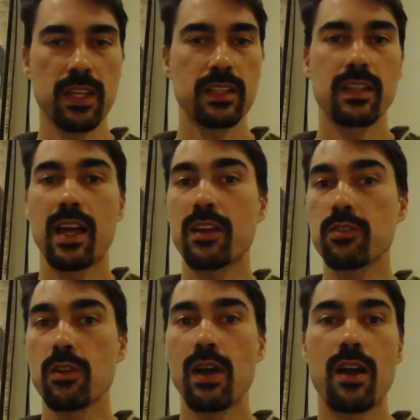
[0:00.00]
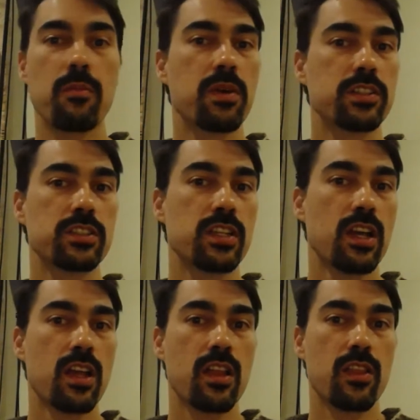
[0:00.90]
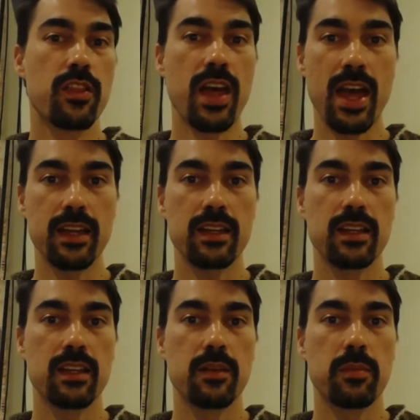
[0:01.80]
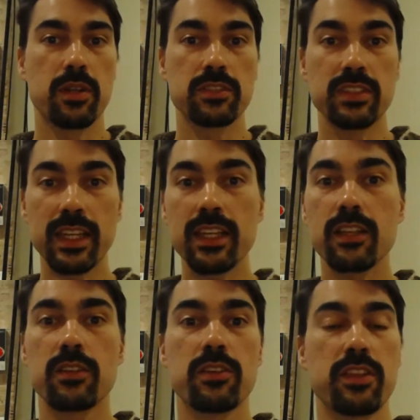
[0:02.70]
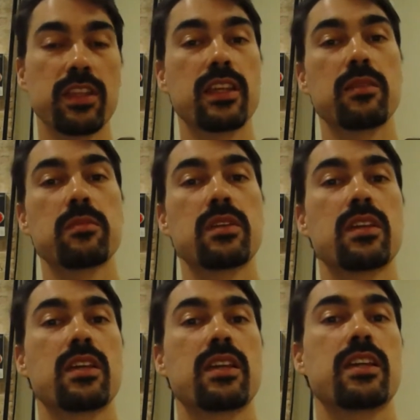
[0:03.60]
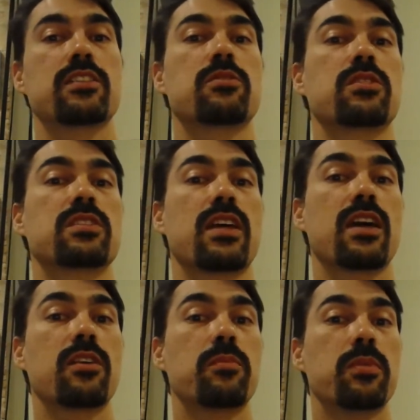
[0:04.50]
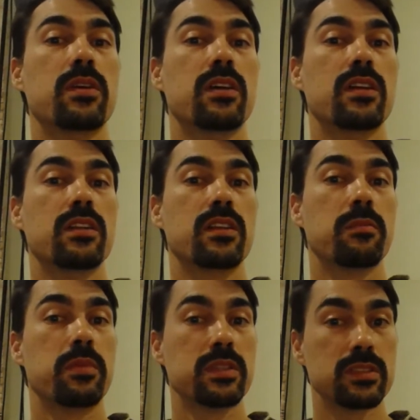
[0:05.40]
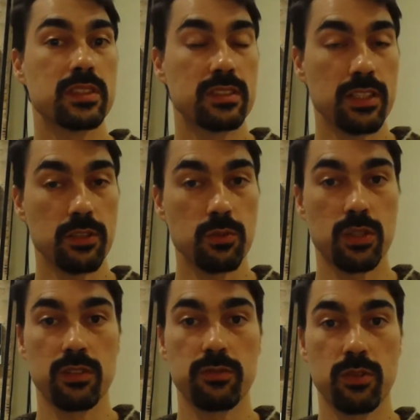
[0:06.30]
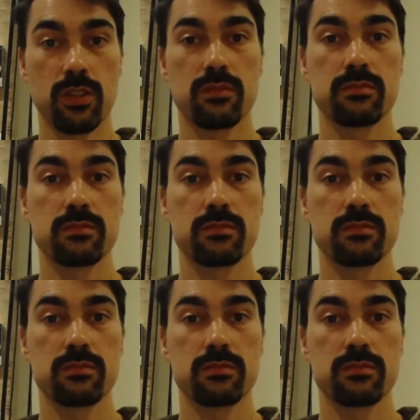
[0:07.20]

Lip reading: Now, I don't know how much that particular theme is going to help the business that you work for